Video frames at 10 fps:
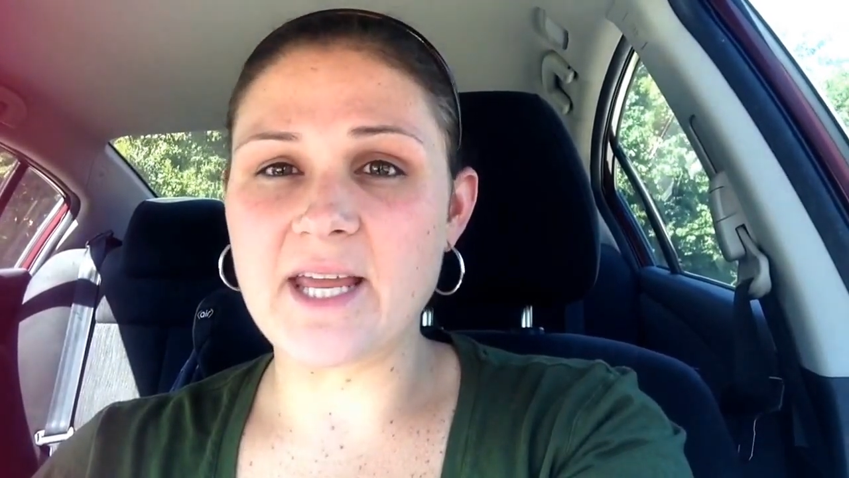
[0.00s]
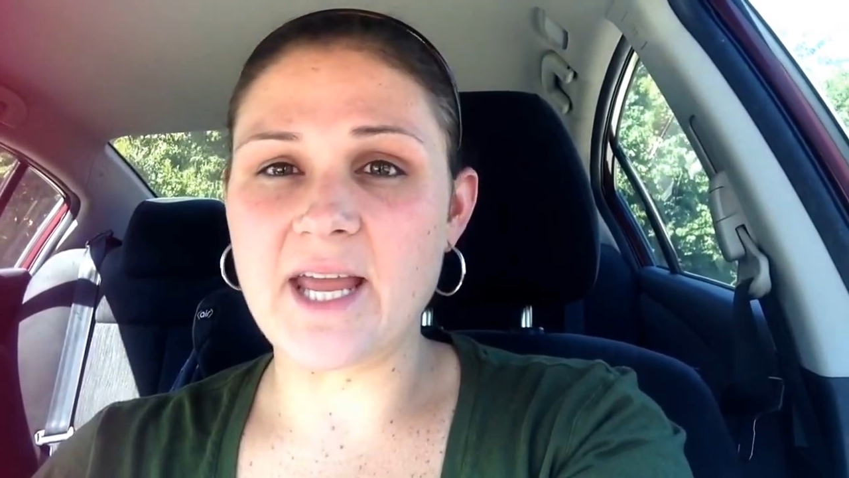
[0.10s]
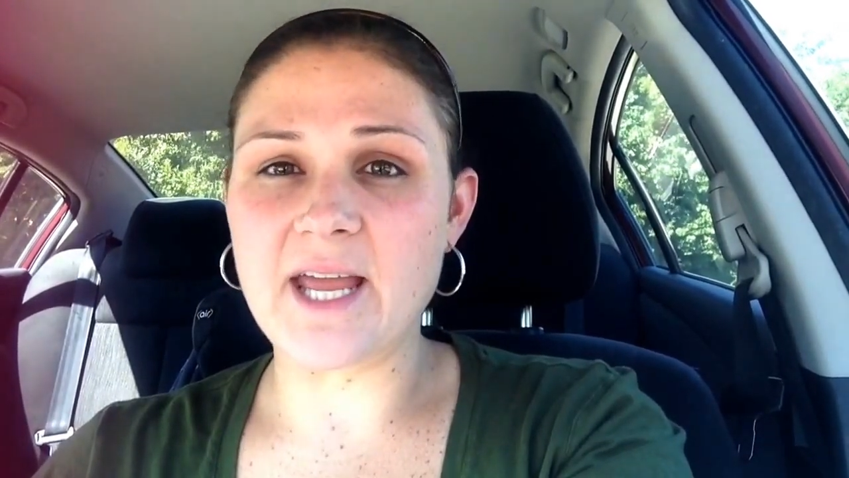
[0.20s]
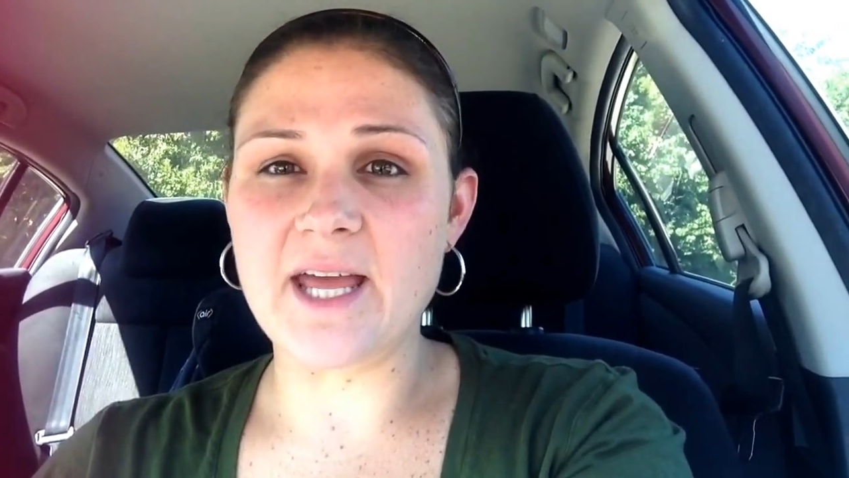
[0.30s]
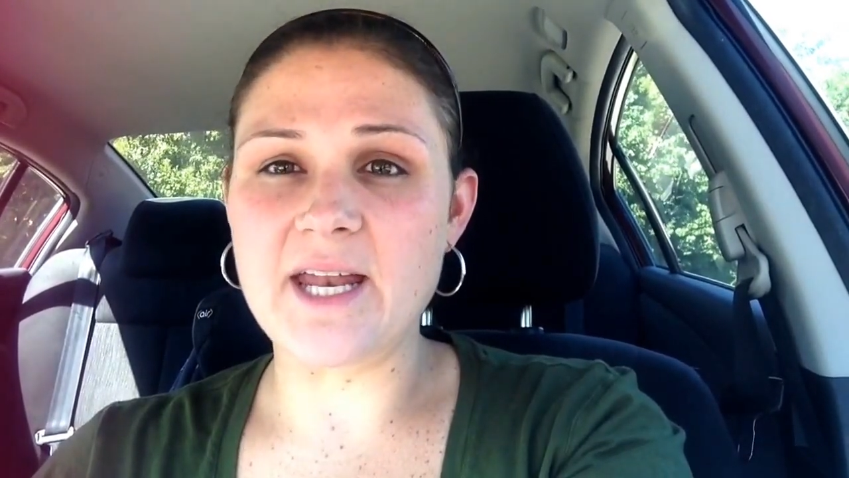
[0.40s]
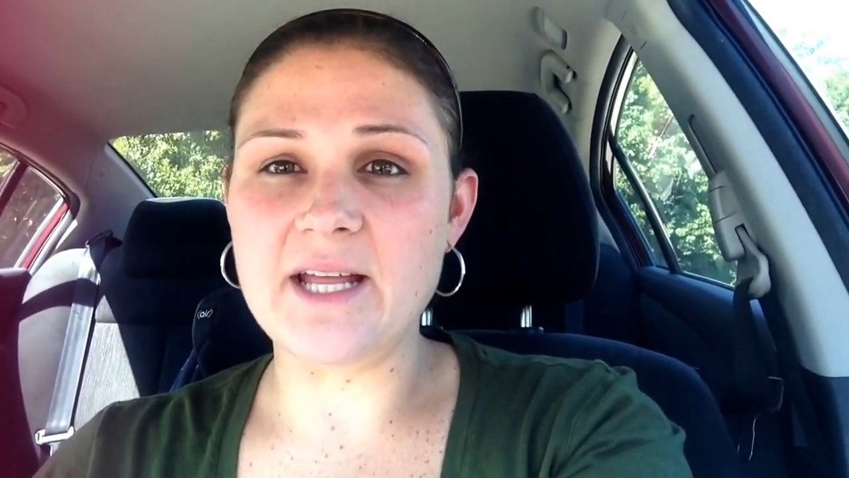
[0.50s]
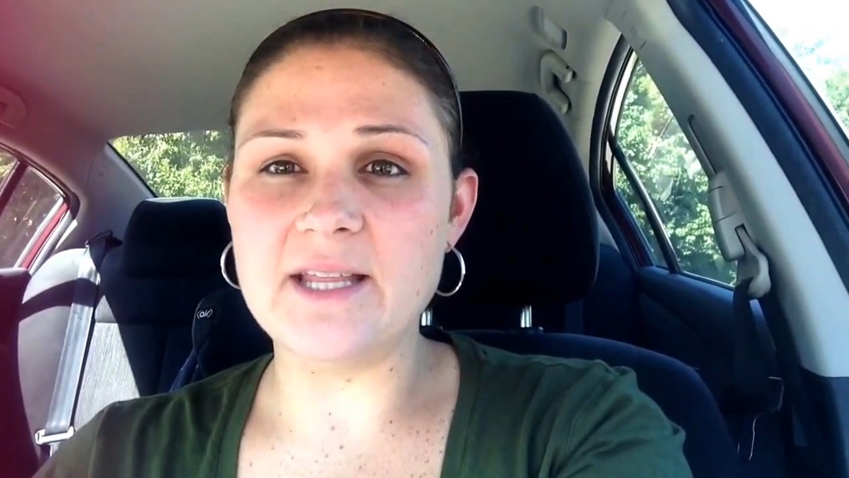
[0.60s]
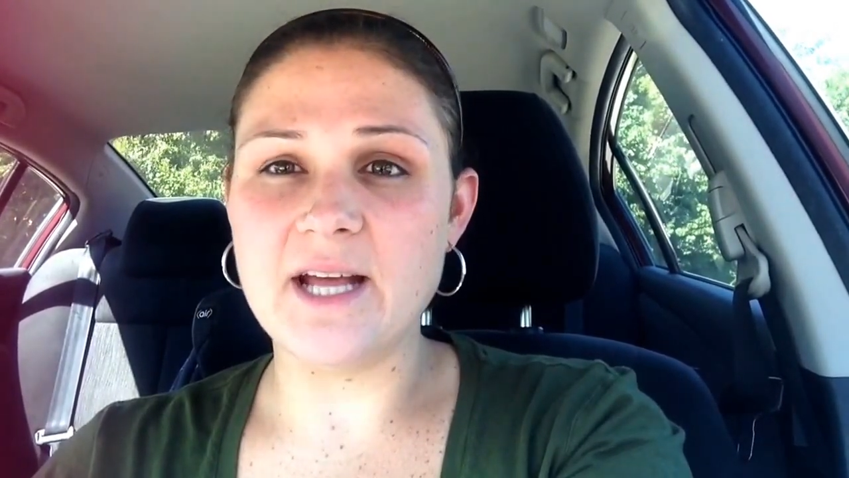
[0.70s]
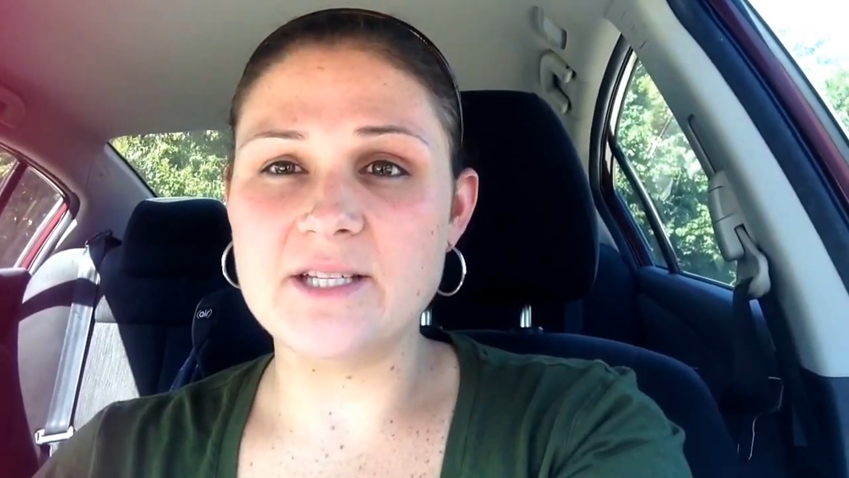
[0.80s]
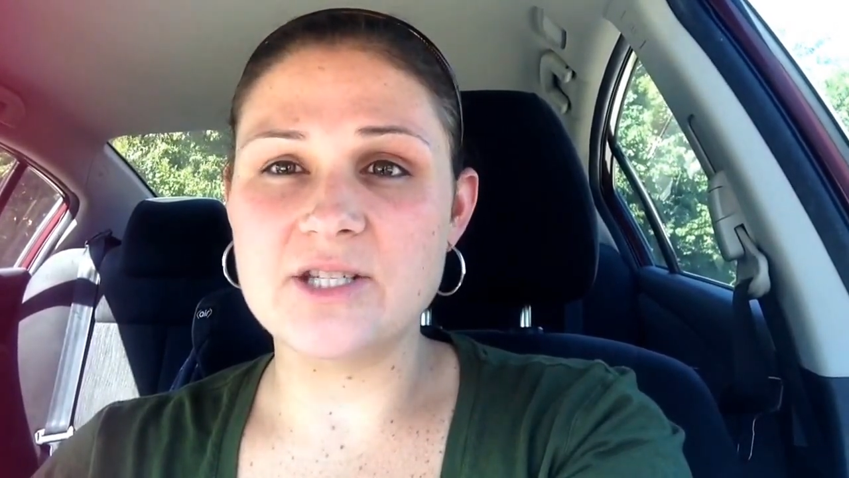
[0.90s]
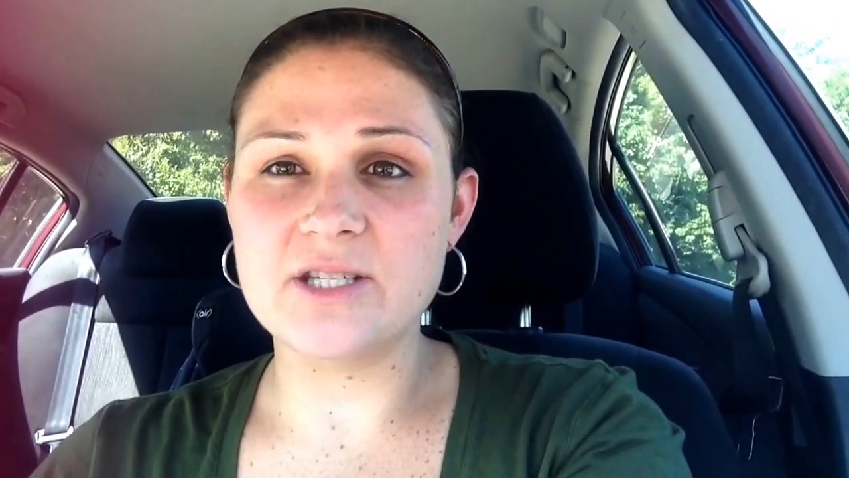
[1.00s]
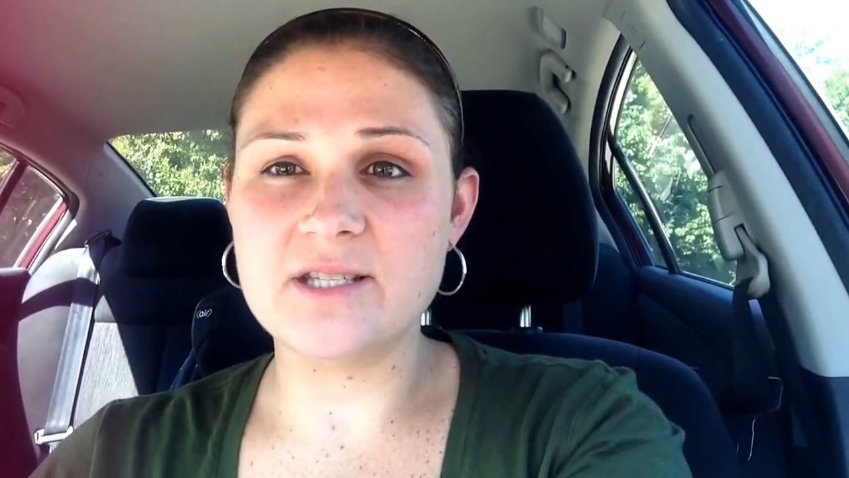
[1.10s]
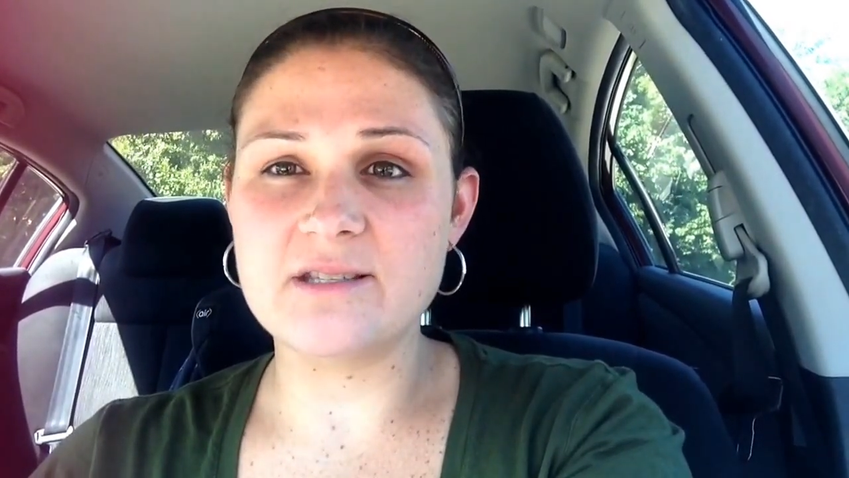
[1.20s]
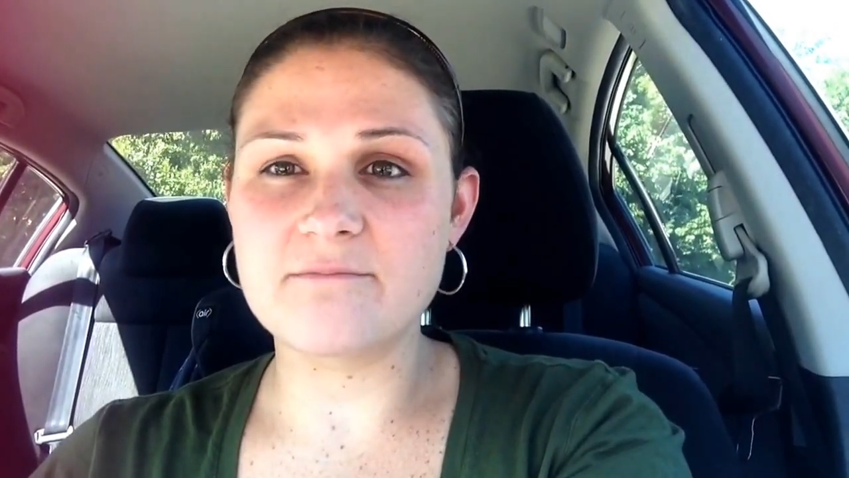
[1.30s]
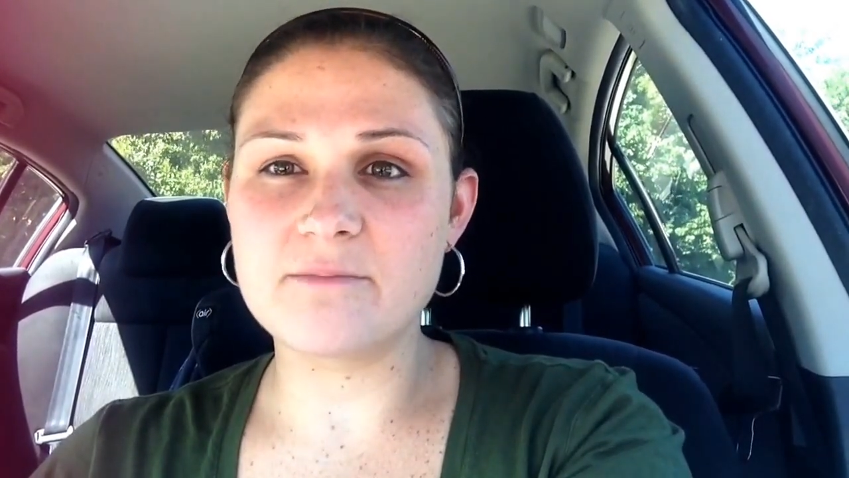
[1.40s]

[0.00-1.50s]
and that's just